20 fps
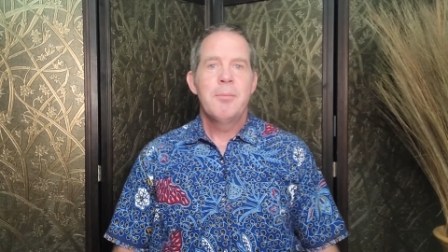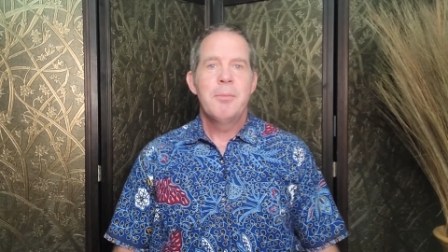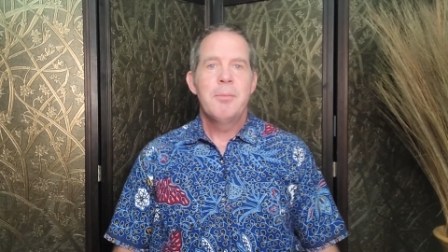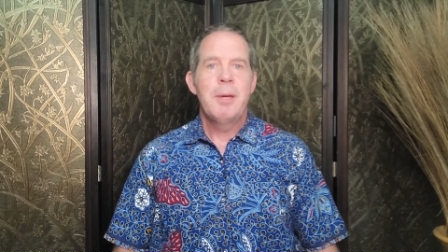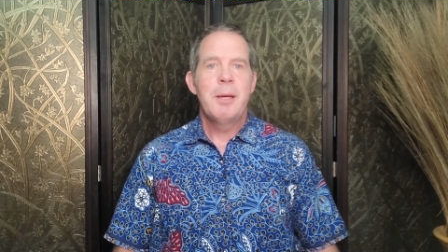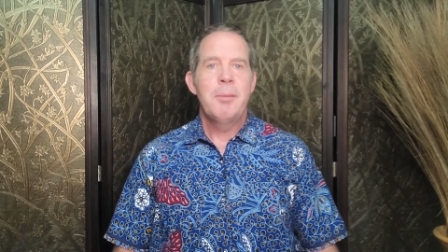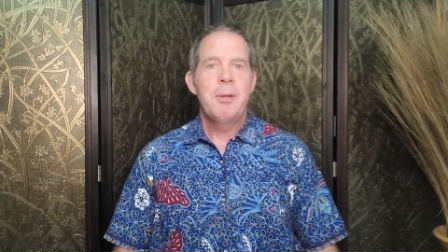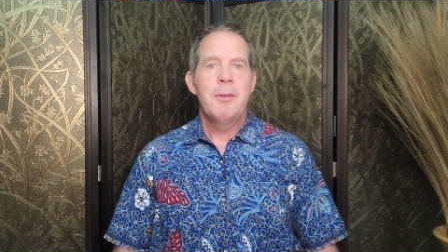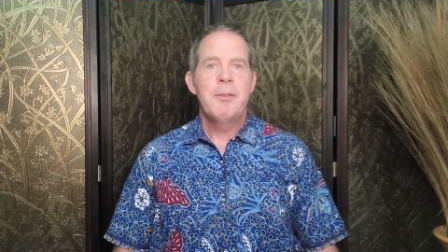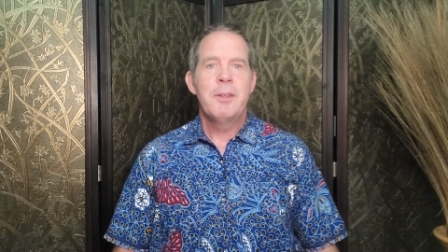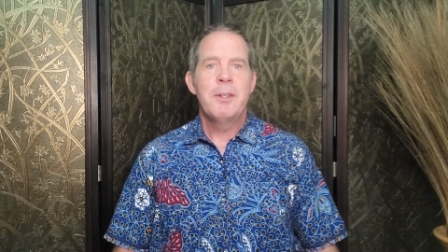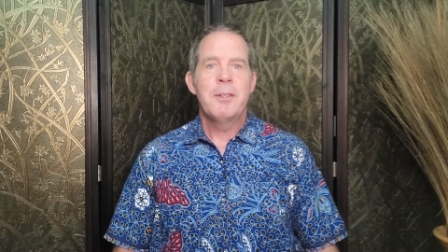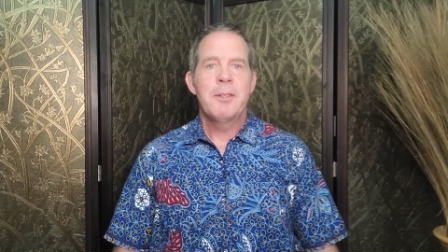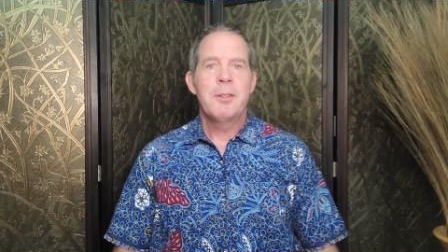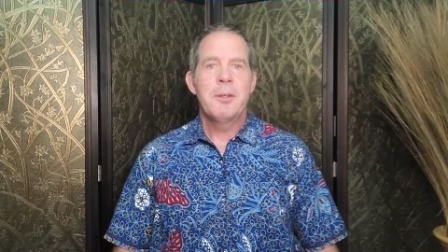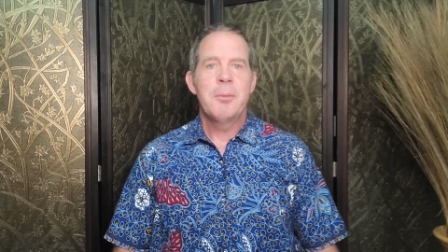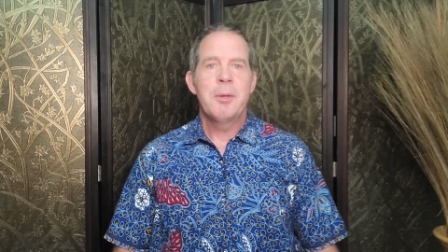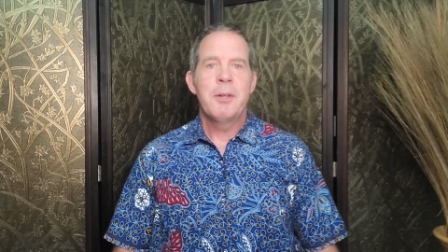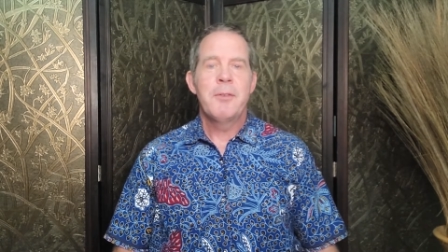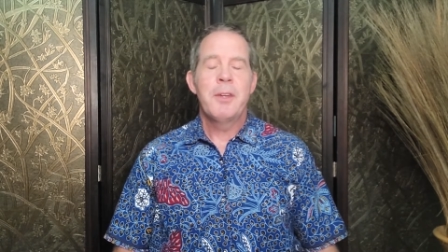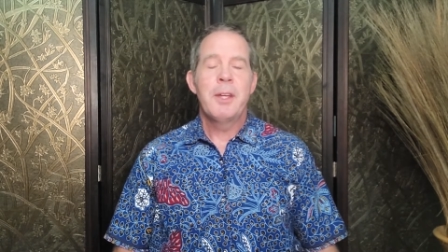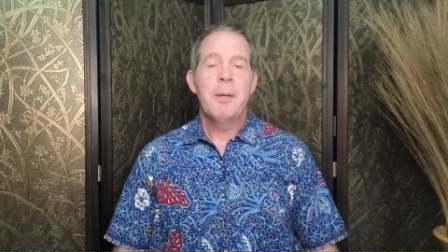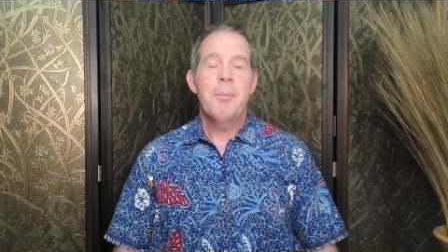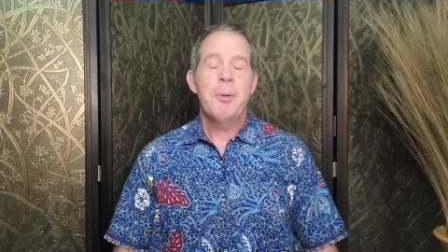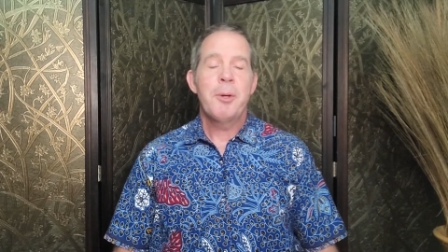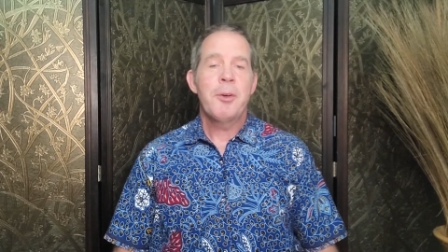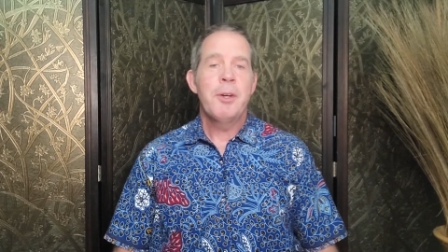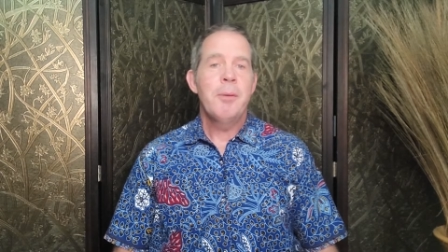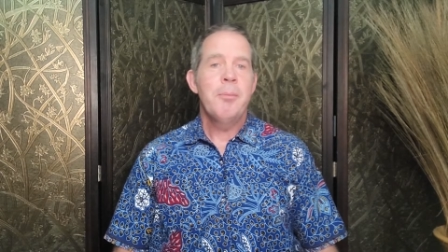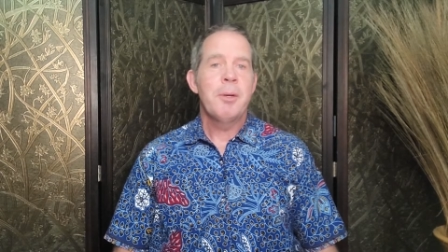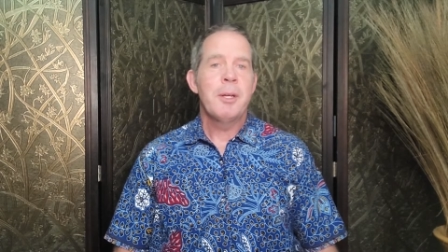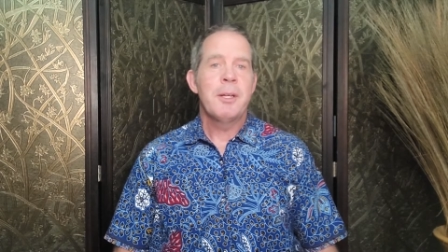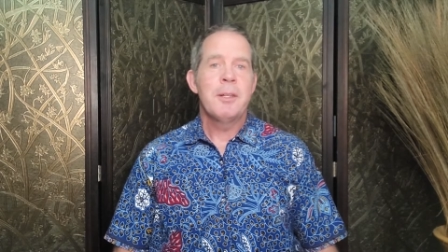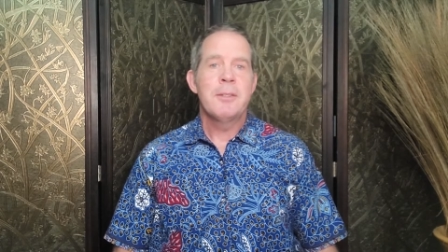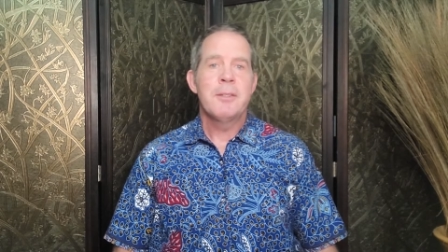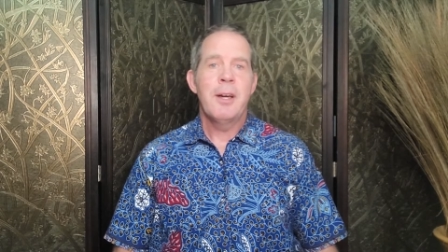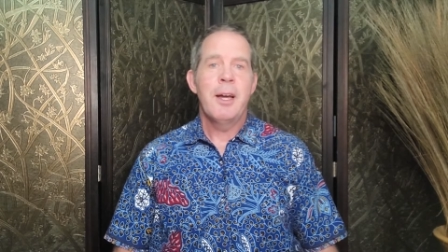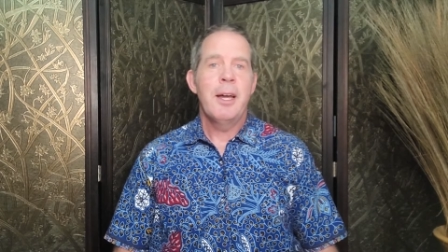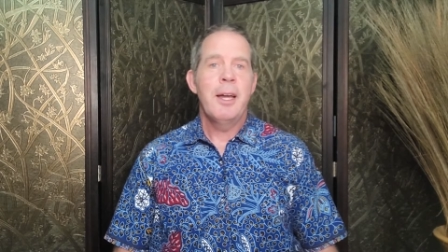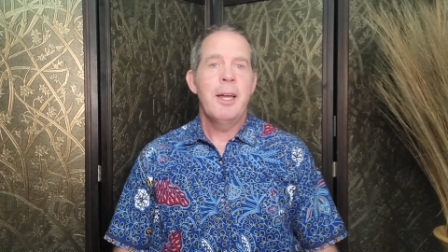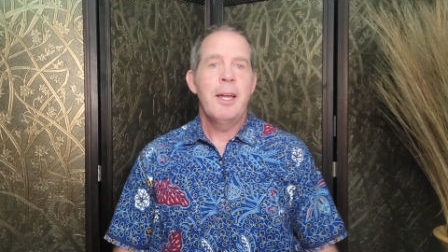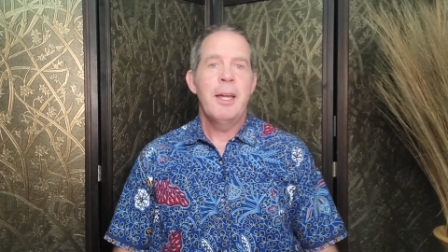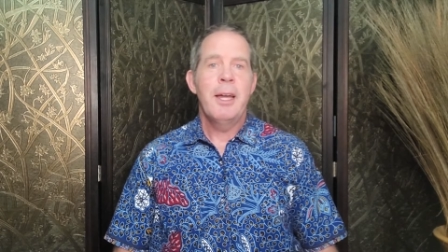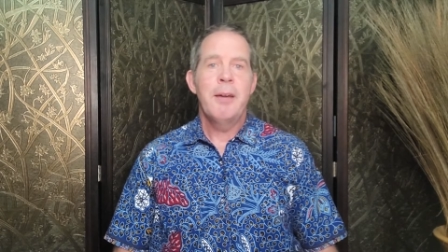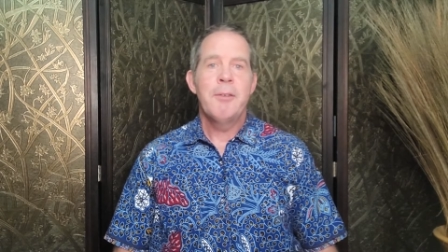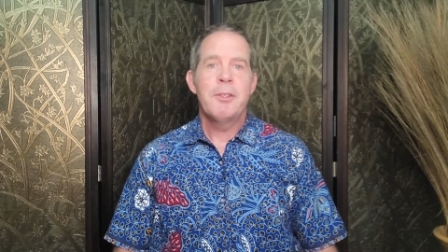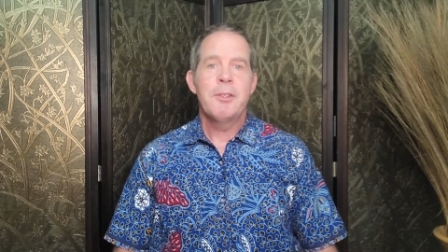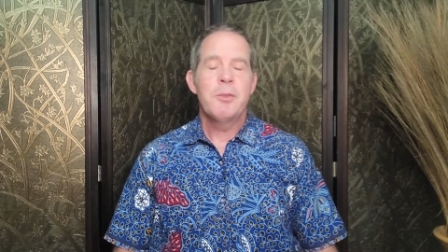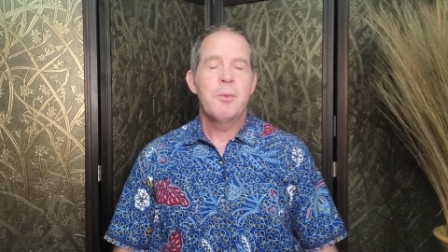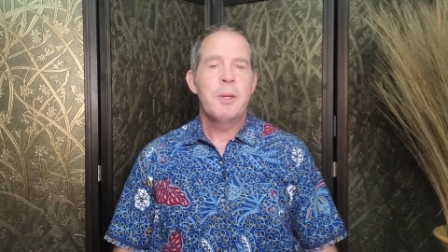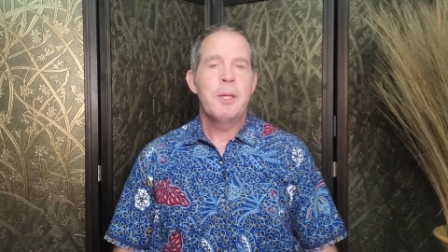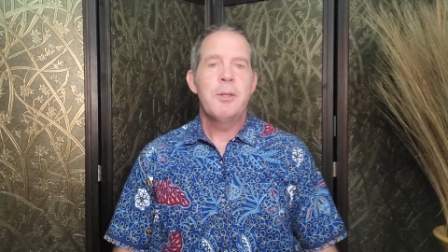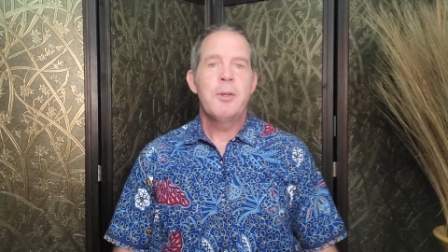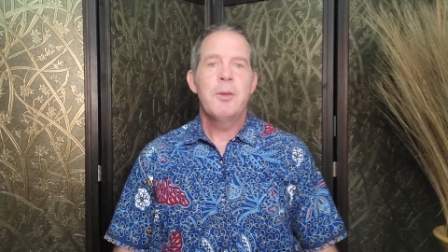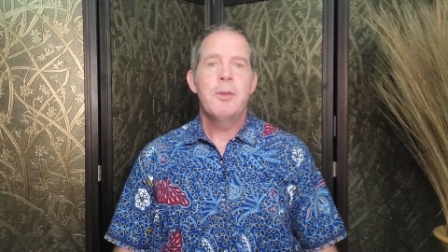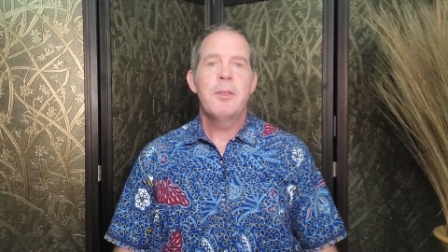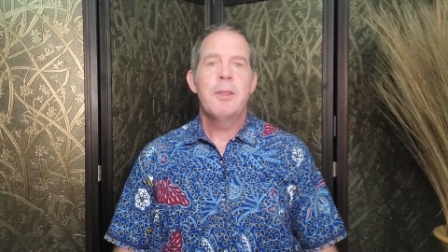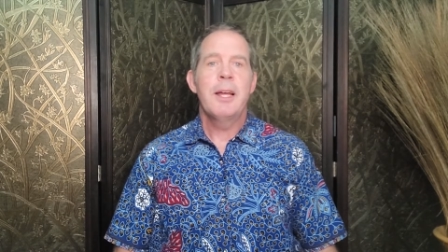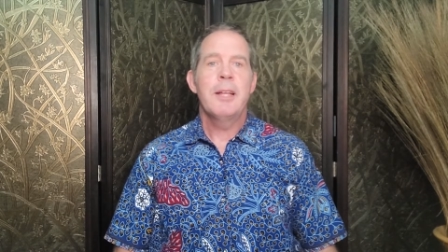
maybe even as a little bit of a hypocrite because I have a sweet tooth.